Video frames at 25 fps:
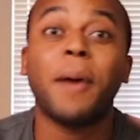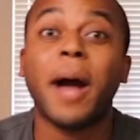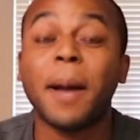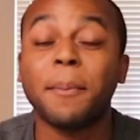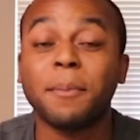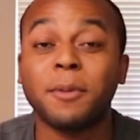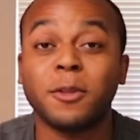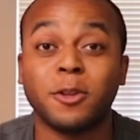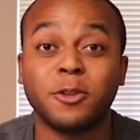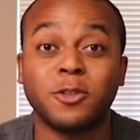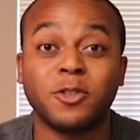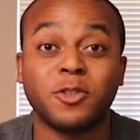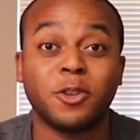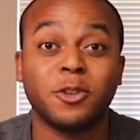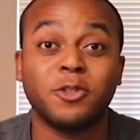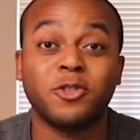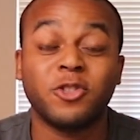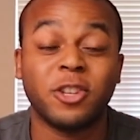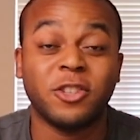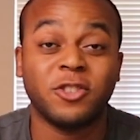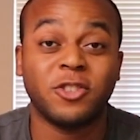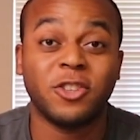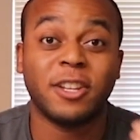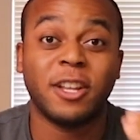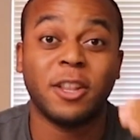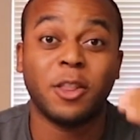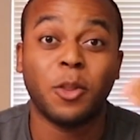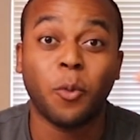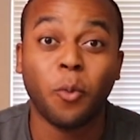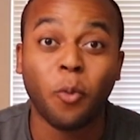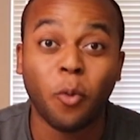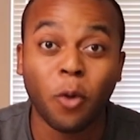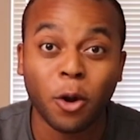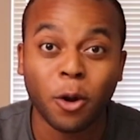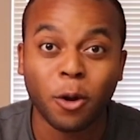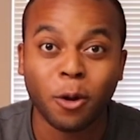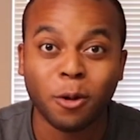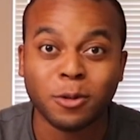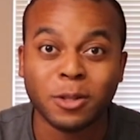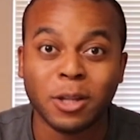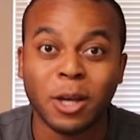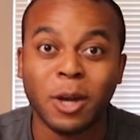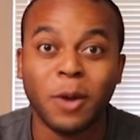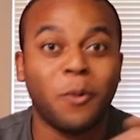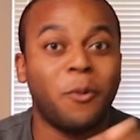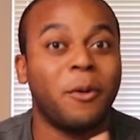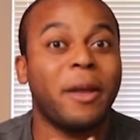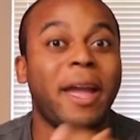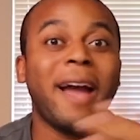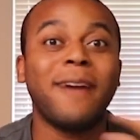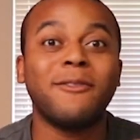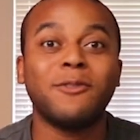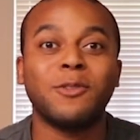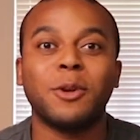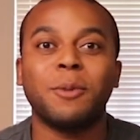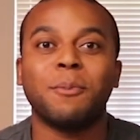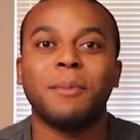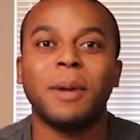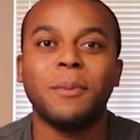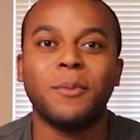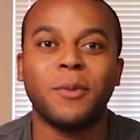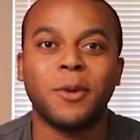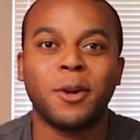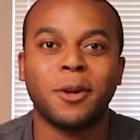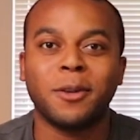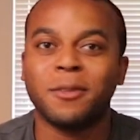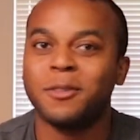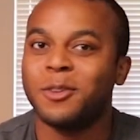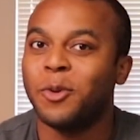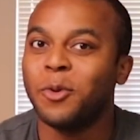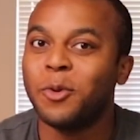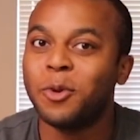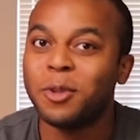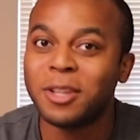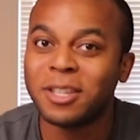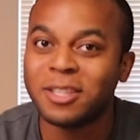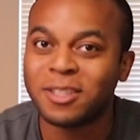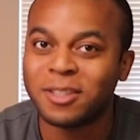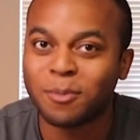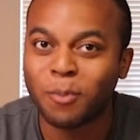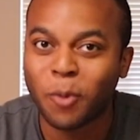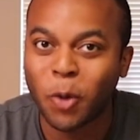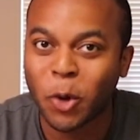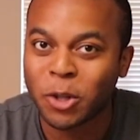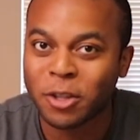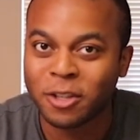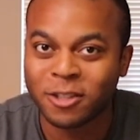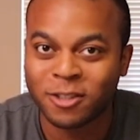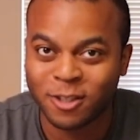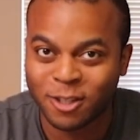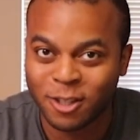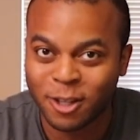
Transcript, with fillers: popular search engine in the world, we have to remember Google is more than